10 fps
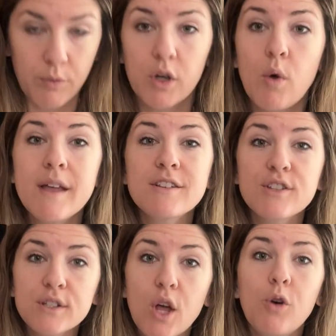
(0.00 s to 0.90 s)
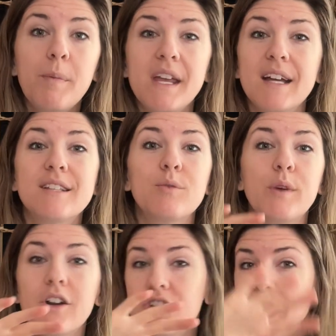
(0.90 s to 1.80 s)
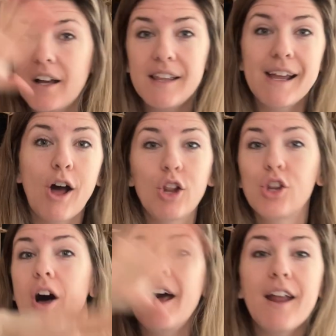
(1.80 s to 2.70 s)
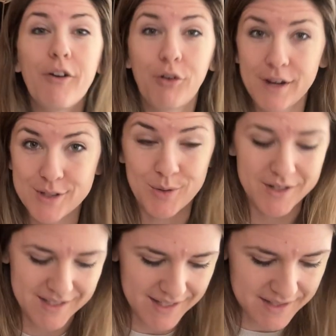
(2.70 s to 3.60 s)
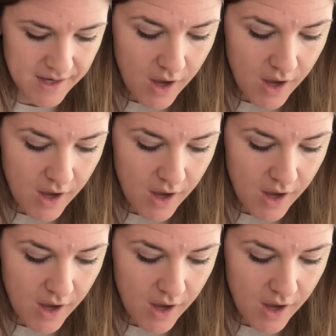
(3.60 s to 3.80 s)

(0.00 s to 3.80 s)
We're going slow because we're juggling a lot of resources.